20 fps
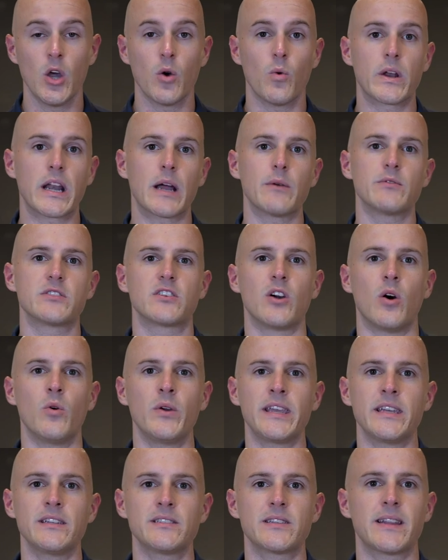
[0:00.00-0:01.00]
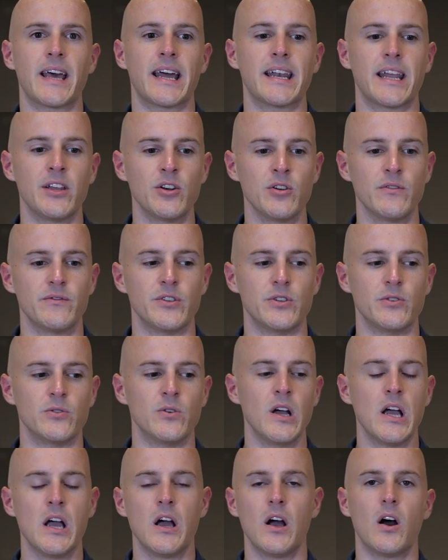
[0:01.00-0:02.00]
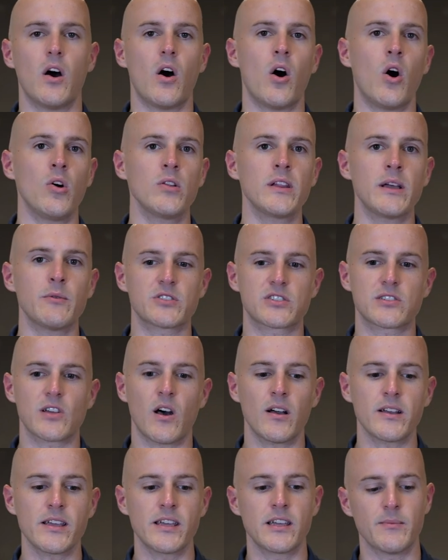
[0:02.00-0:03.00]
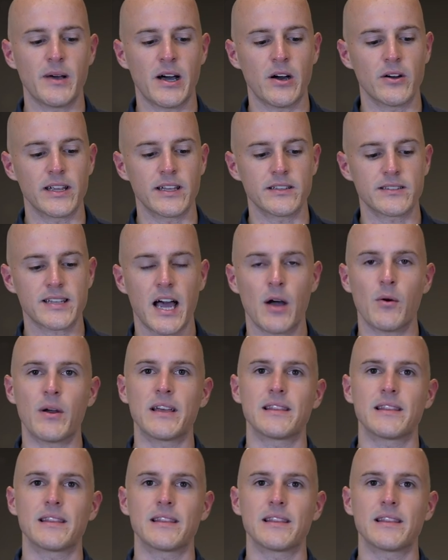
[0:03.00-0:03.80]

when I was going into that interview, all I was talking about is how I